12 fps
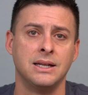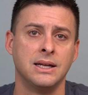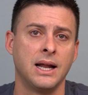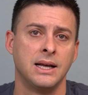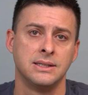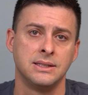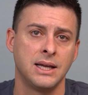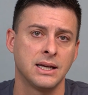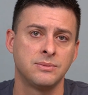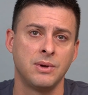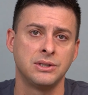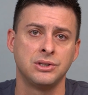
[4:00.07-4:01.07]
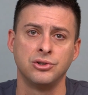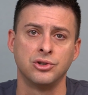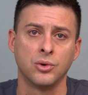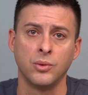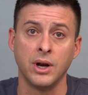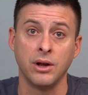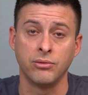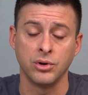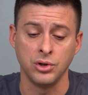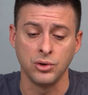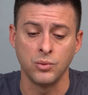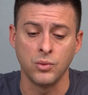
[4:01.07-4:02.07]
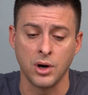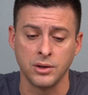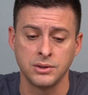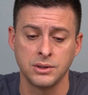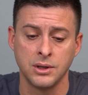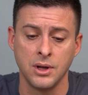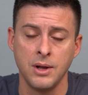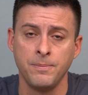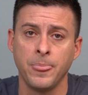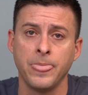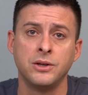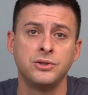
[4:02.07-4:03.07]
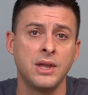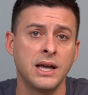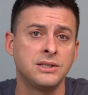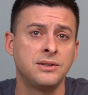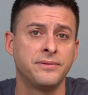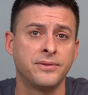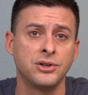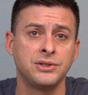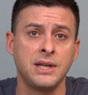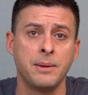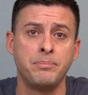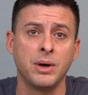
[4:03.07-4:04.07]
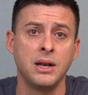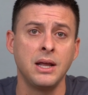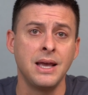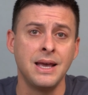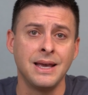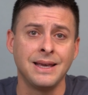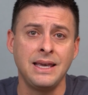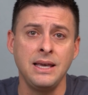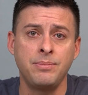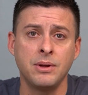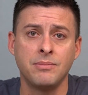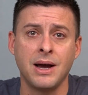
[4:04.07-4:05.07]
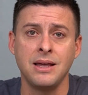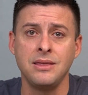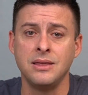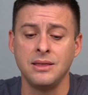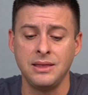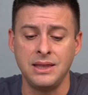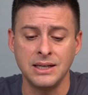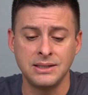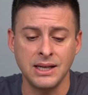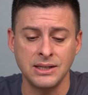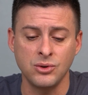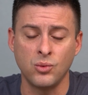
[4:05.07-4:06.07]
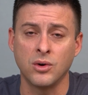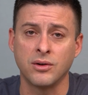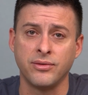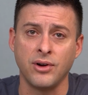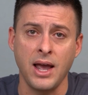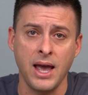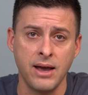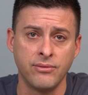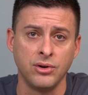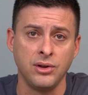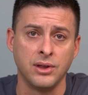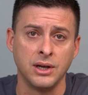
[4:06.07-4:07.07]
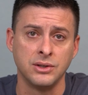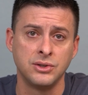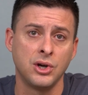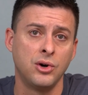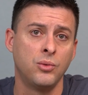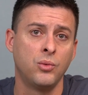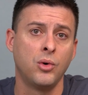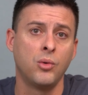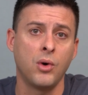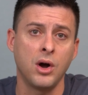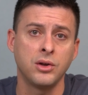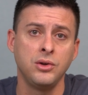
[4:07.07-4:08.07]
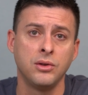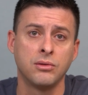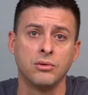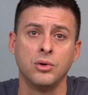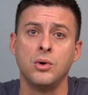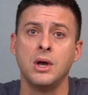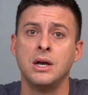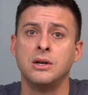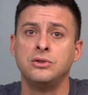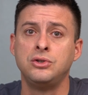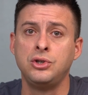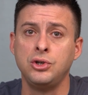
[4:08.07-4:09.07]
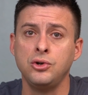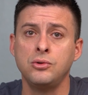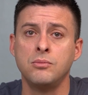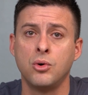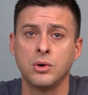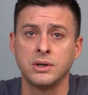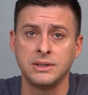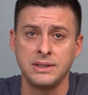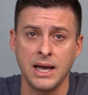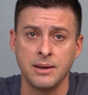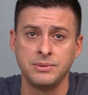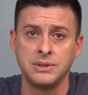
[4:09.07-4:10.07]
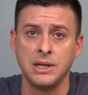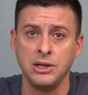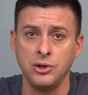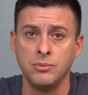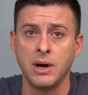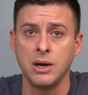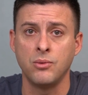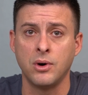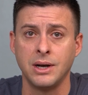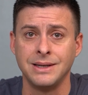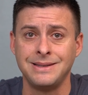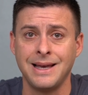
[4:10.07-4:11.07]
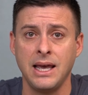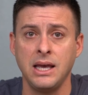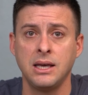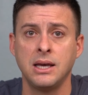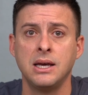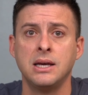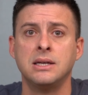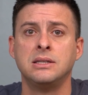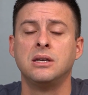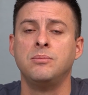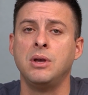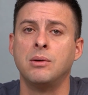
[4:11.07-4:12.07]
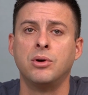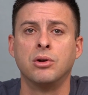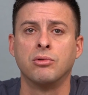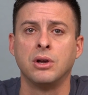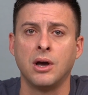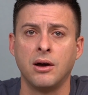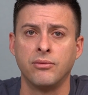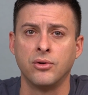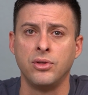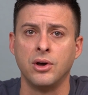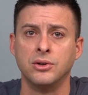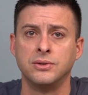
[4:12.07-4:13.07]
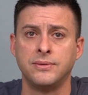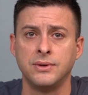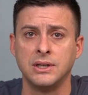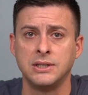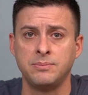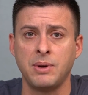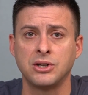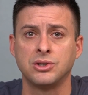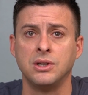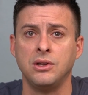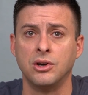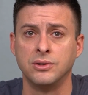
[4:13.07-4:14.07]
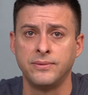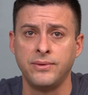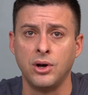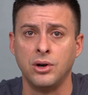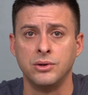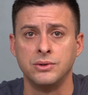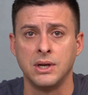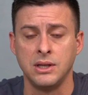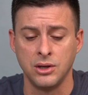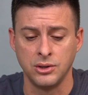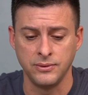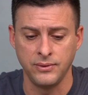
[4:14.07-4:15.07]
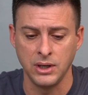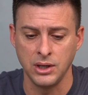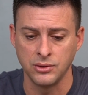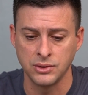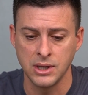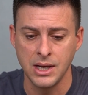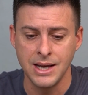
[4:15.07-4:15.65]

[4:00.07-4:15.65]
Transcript: it as a text message or whatever you want so that's the first step but keep in mind this doesn't work for everything so we'll walk you through two more steps that you might want to take to be able to recover those, especially those photos and those videos.